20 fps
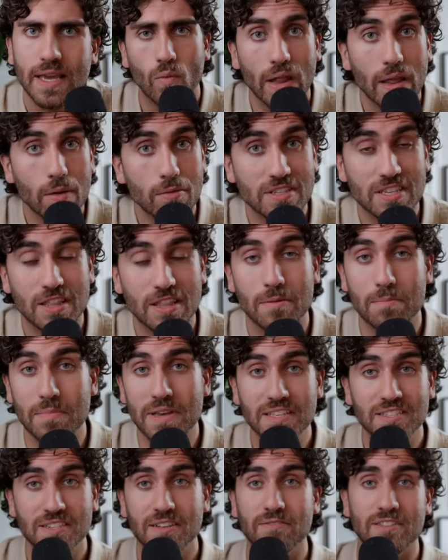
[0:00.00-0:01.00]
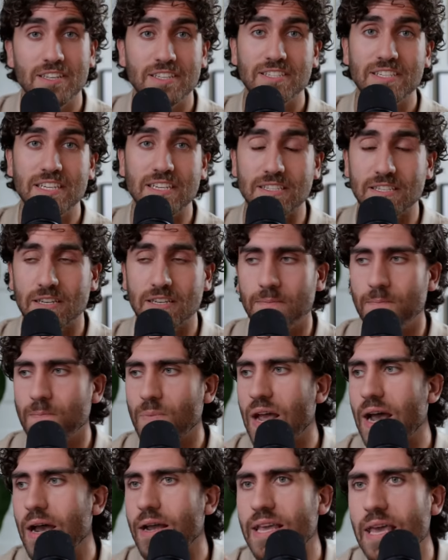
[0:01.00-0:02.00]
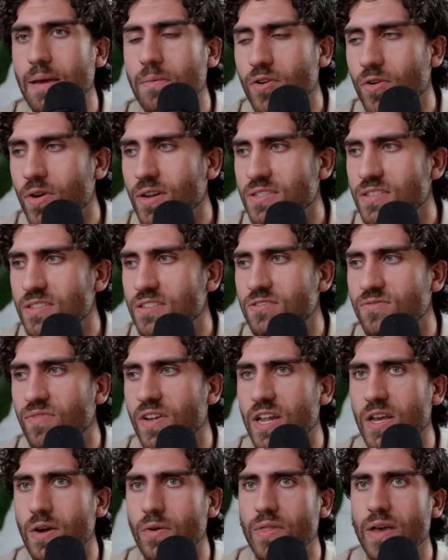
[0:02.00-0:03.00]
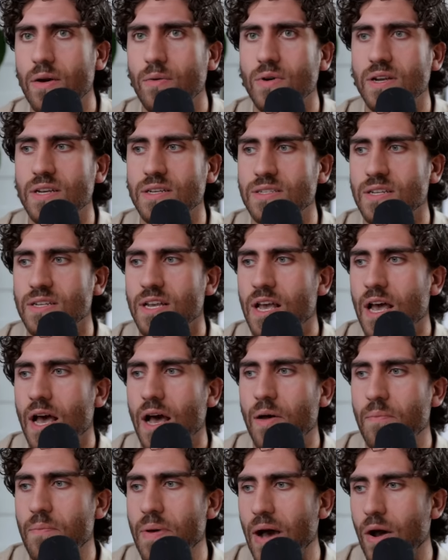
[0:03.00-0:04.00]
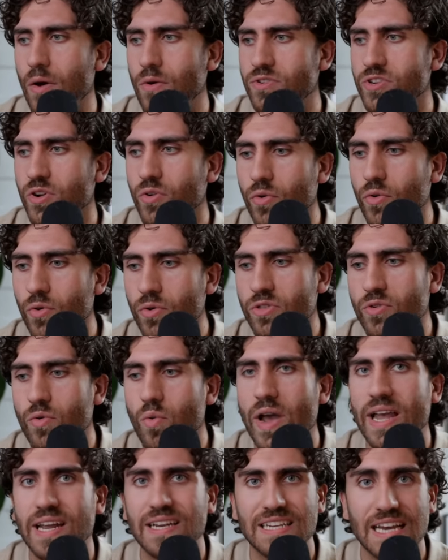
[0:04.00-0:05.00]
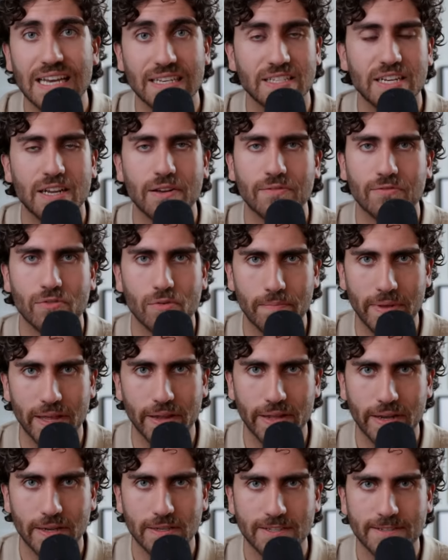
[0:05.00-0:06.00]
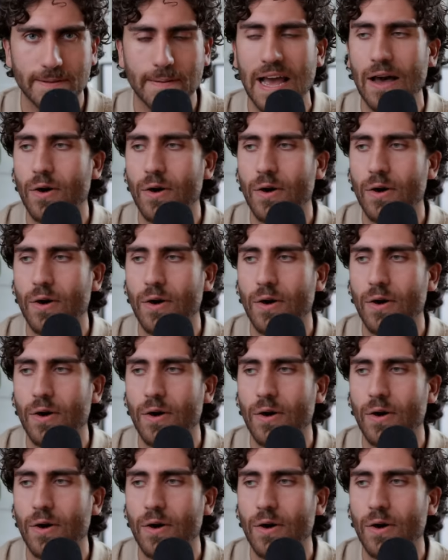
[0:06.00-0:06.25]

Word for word: While I was in the midst of this season, I came across this video that was about earthquake testing for buildings,